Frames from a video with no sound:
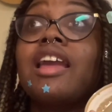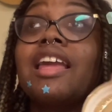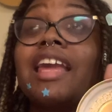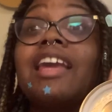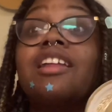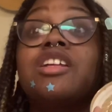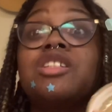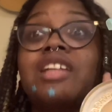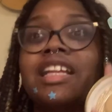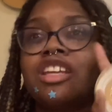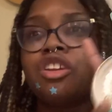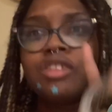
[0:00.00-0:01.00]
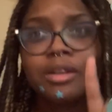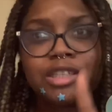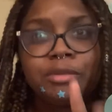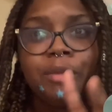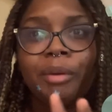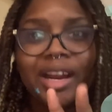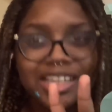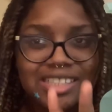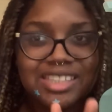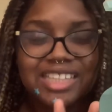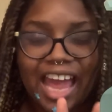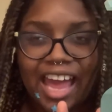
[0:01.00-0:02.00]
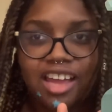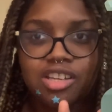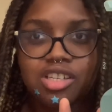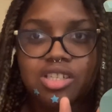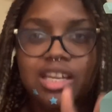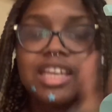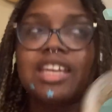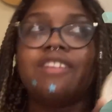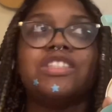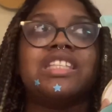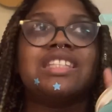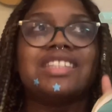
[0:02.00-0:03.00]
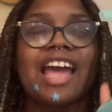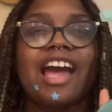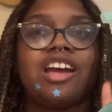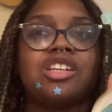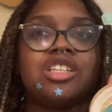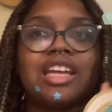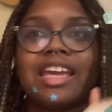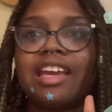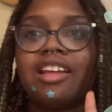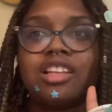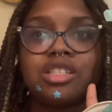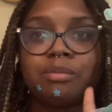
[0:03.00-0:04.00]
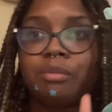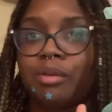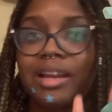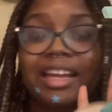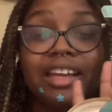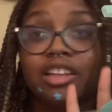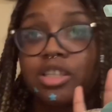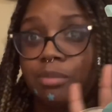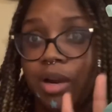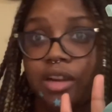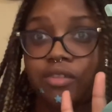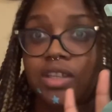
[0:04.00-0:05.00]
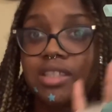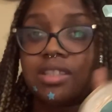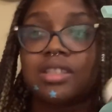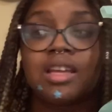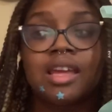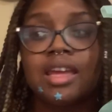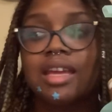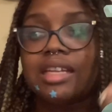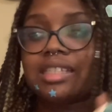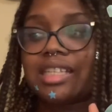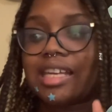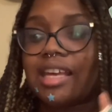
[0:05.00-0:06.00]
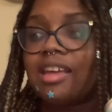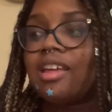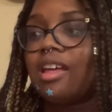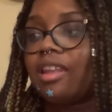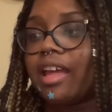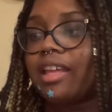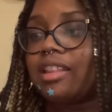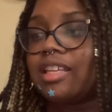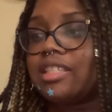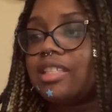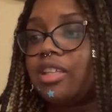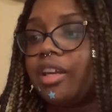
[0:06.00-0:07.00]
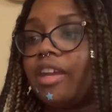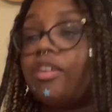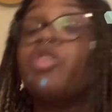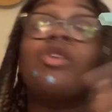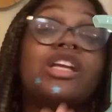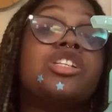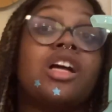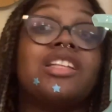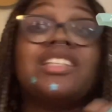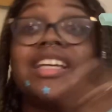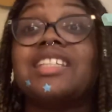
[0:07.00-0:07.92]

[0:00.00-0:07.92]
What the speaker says: English, like, you know, like the brand Stash, it gives Stash English breakfast tea. Like, this is literally Queen Charlotte's tea.